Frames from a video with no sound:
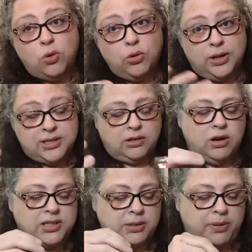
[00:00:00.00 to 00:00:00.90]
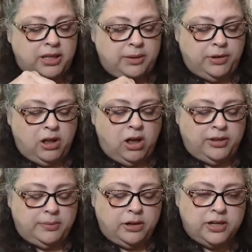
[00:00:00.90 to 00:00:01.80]
or as across the pond they would call
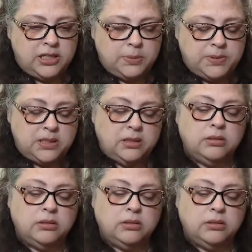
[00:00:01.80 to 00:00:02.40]
them, crisps.